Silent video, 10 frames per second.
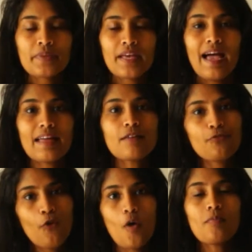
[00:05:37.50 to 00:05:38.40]
and
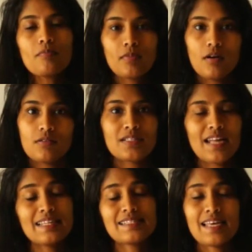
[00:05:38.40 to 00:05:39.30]
form the
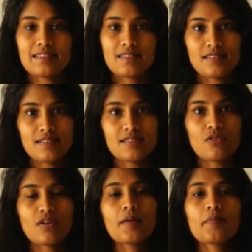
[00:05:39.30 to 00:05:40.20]
right sentences.
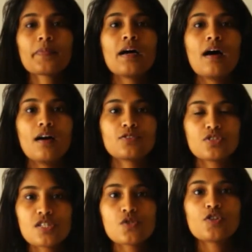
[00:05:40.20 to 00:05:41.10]
Okay, so
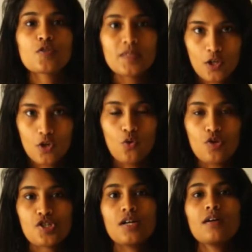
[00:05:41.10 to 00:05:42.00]
this is going to be the
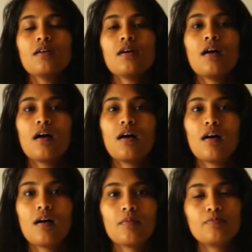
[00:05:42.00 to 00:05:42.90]
closure
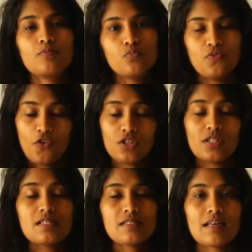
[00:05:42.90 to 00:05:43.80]
for
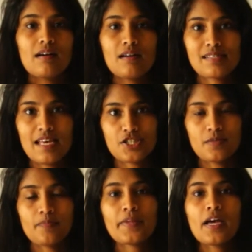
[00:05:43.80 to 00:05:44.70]
this
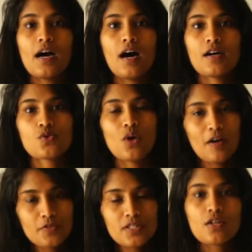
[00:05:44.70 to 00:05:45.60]
session. So
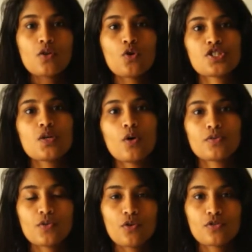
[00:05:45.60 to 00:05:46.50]
after the closure, what
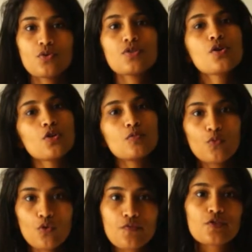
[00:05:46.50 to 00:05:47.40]
you're going to do is you're going to
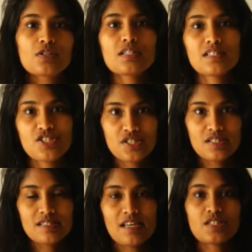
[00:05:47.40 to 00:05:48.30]
move to the
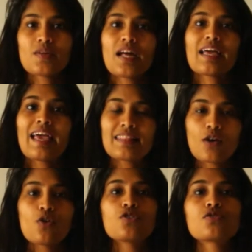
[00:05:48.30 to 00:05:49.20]
digital session, where again they're
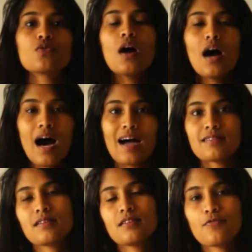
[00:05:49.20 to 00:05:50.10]
going to
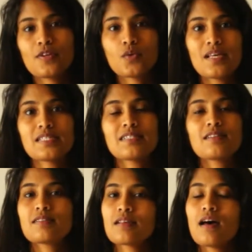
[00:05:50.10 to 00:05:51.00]
answer different
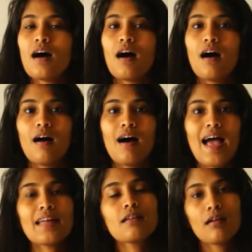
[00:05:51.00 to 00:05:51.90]
questions
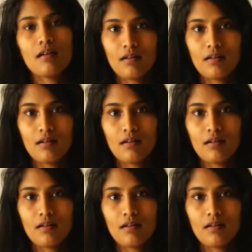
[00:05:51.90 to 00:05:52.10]
and